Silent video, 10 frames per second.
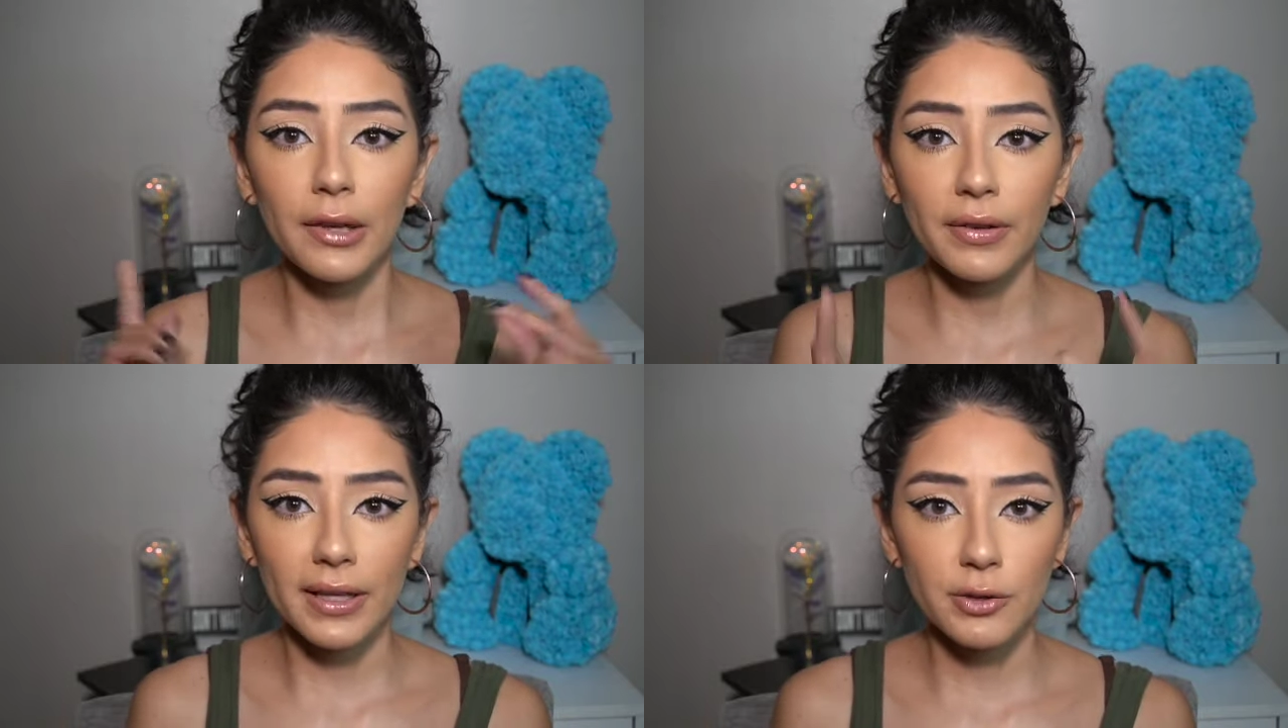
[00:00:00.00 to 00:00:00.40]

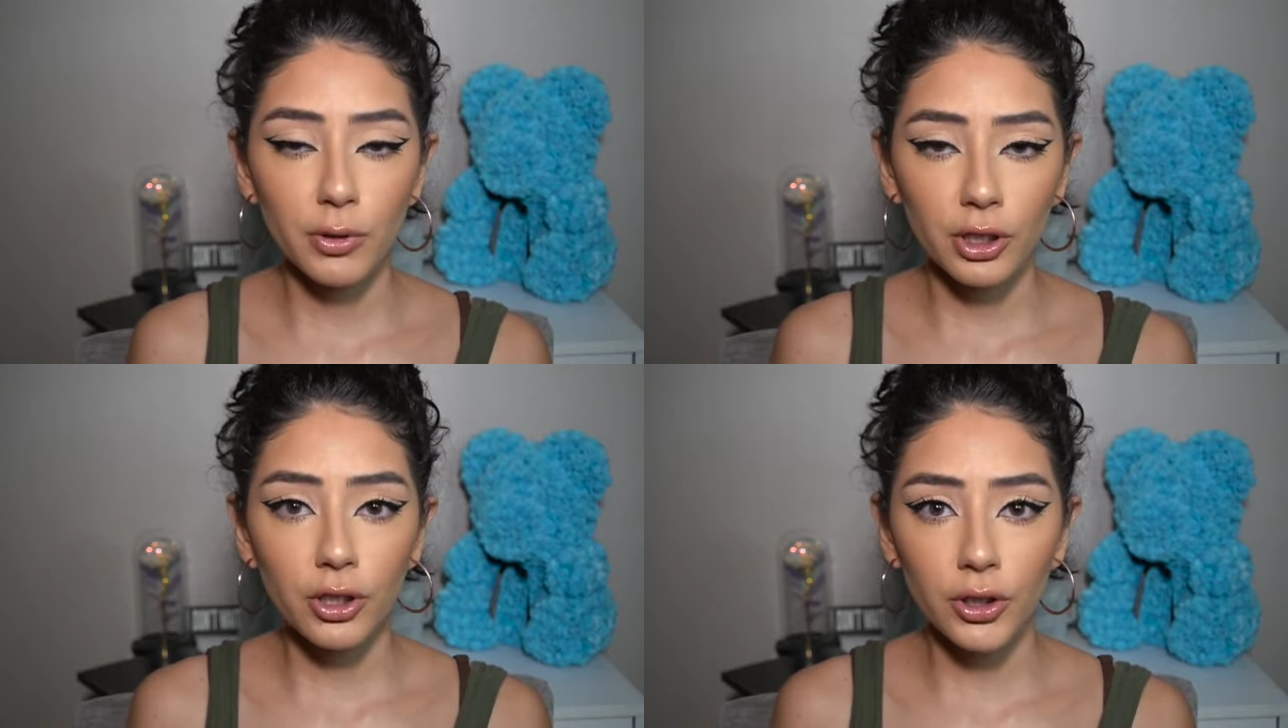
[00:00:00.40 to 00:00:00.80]
If you guys
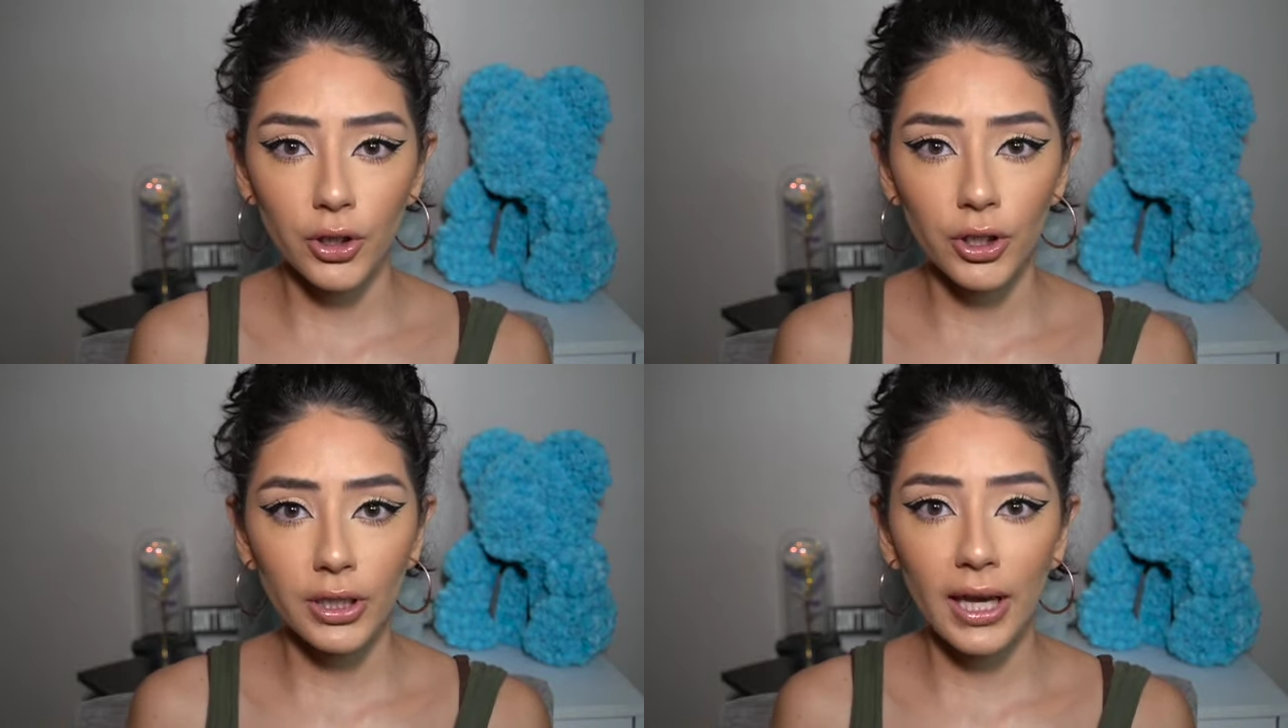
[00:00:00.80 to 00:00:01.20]
want to
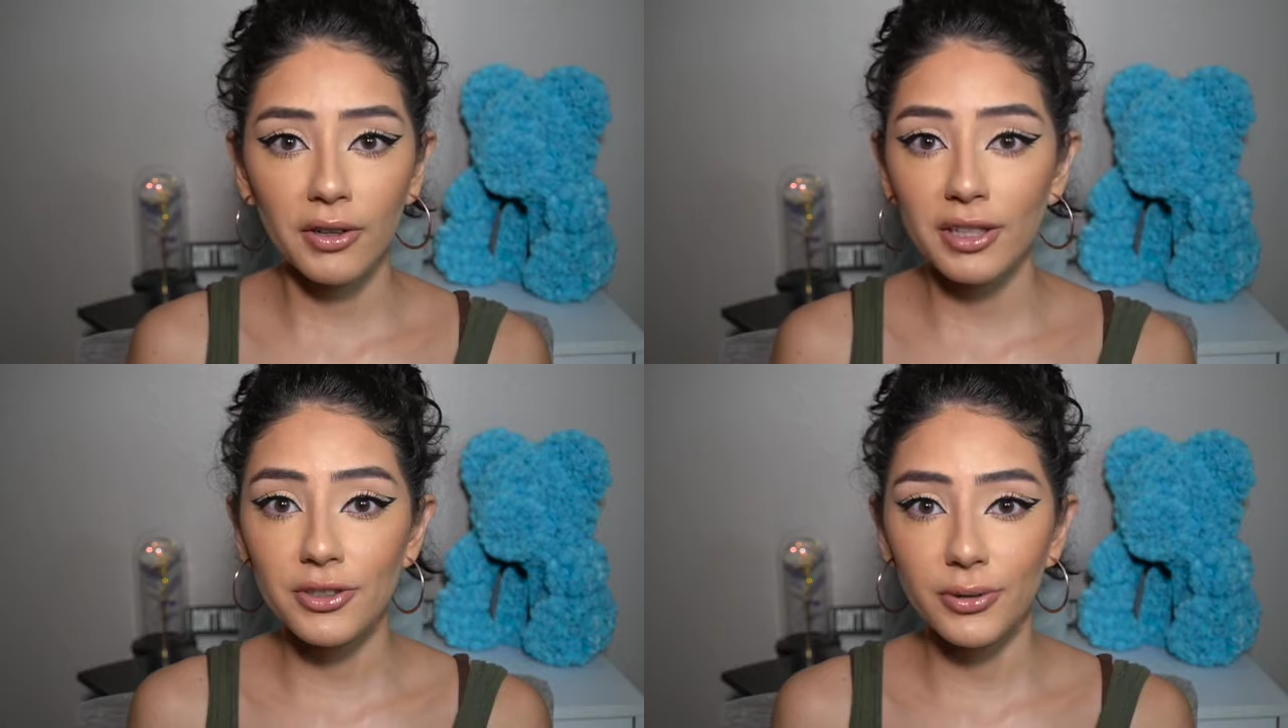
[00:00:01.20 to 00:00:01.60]
learn
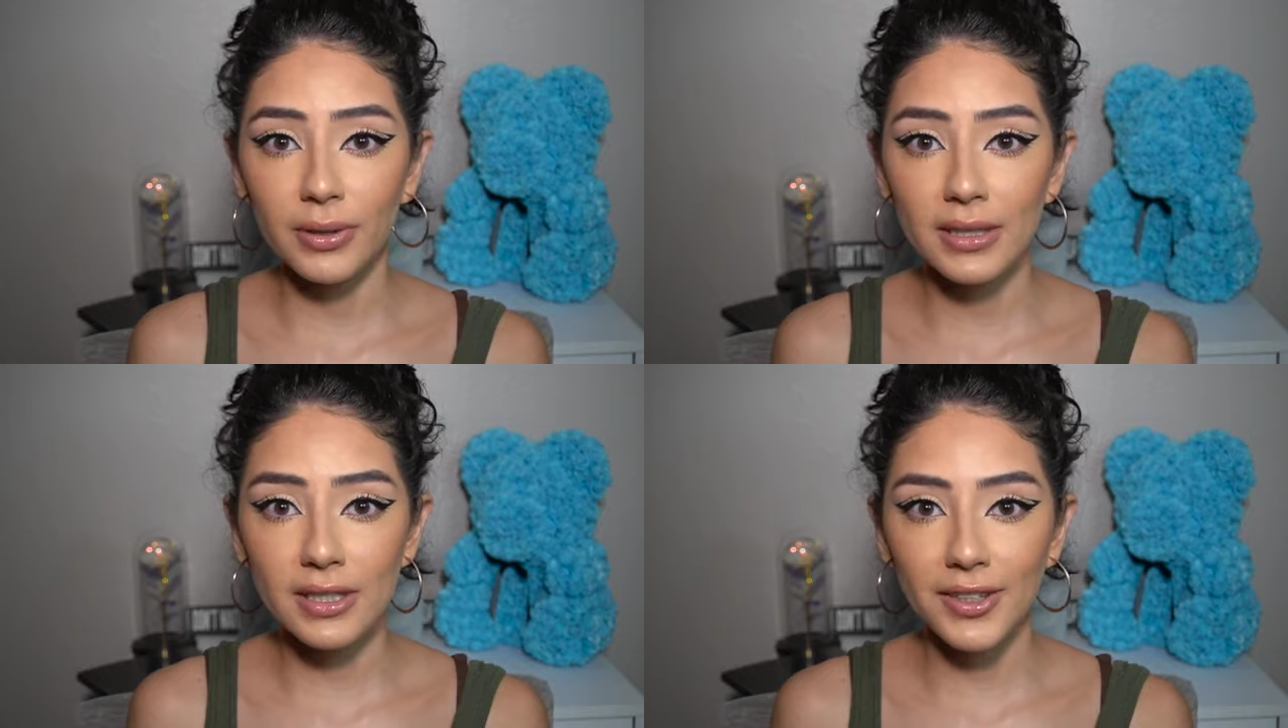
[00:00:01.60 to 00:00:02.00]
how to
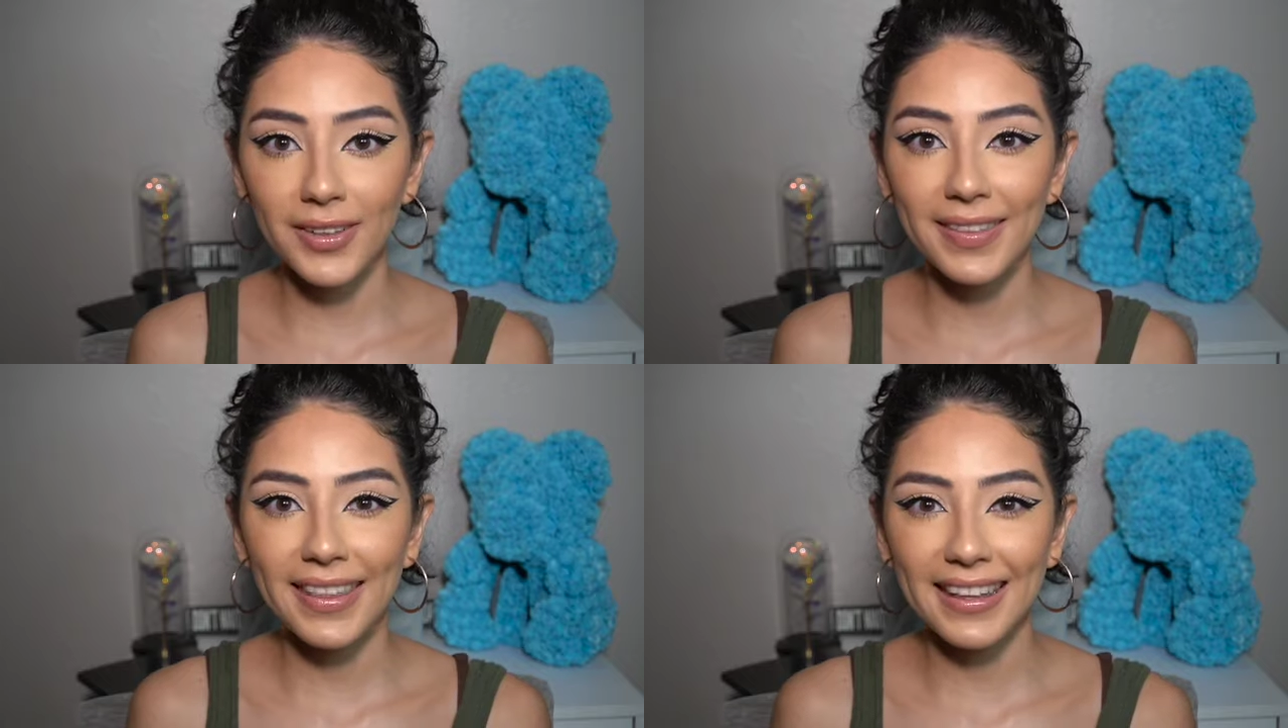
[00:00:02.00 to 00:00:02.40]
do this
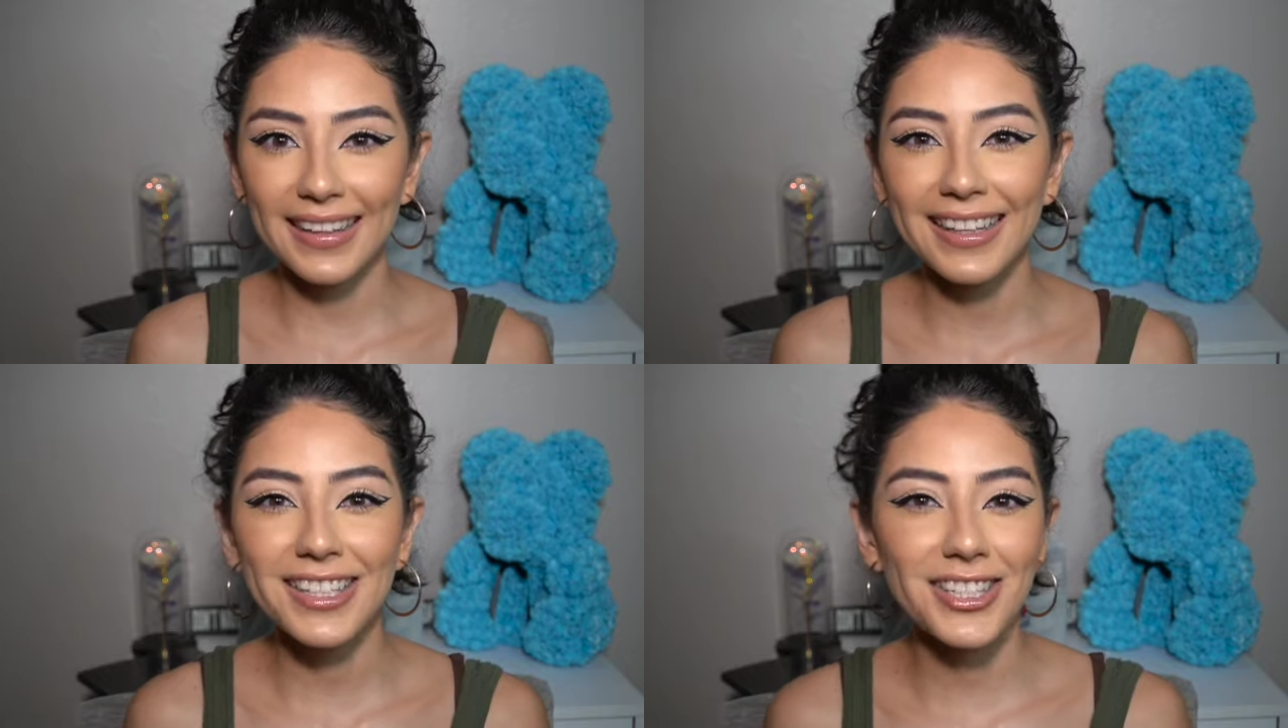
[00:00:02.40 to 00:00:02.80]
look,
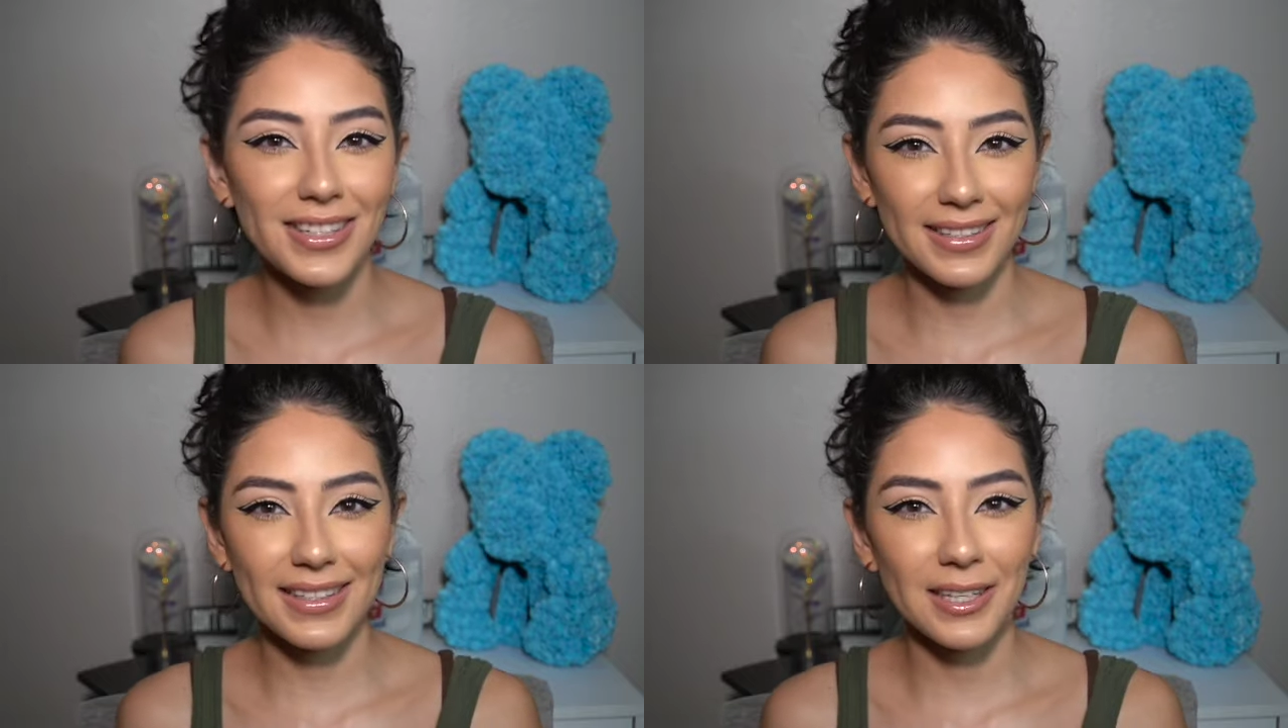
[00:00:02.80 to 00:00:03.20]
then
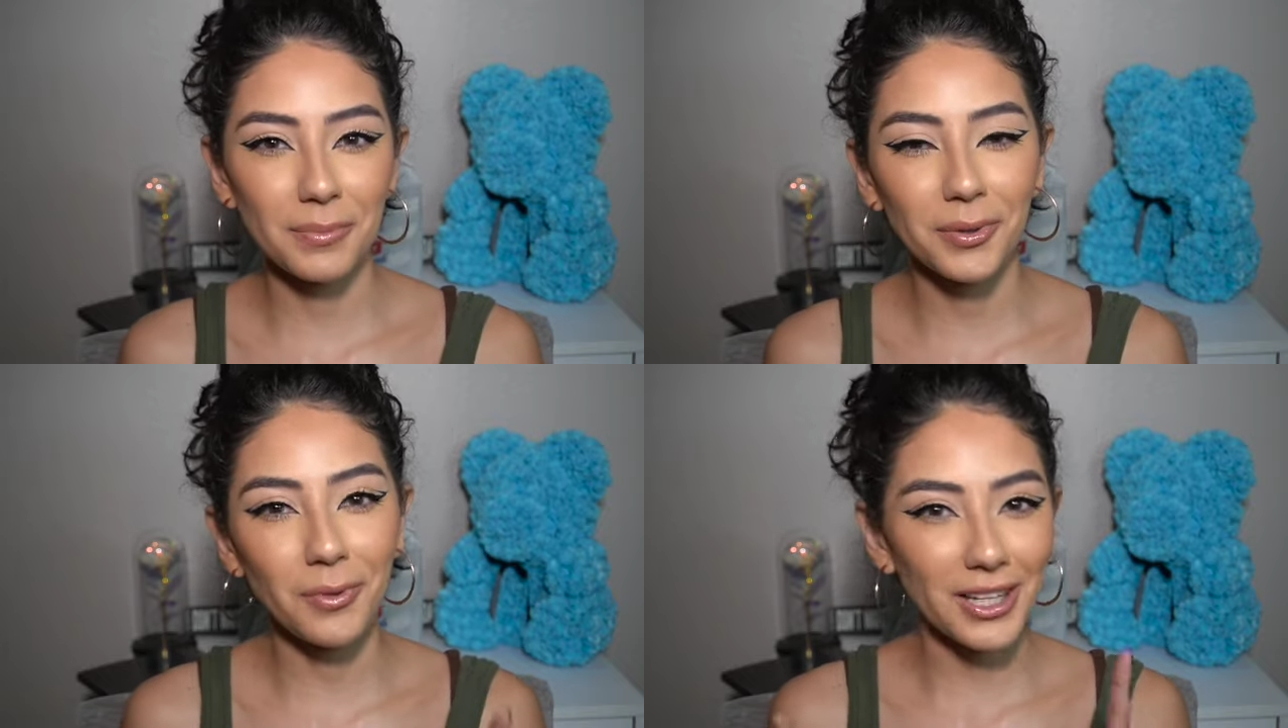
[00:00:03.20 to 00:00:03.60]
just
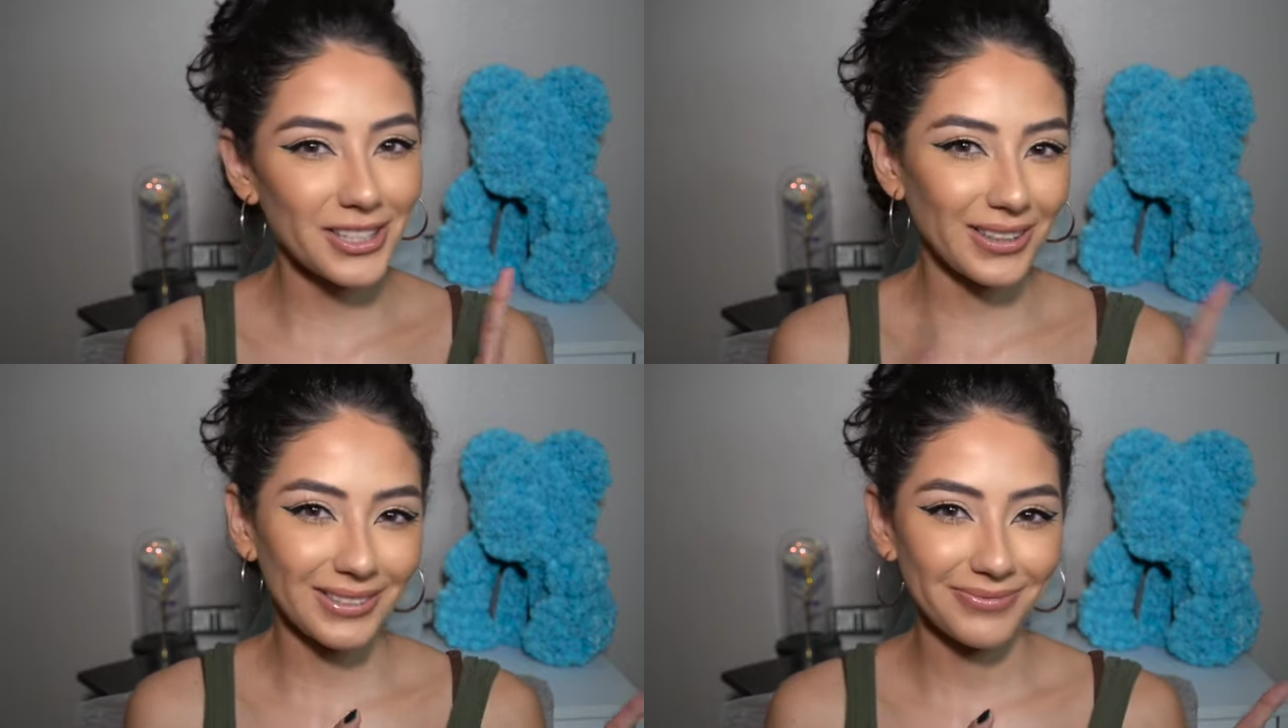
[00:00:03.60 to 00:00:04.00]
keep on watching.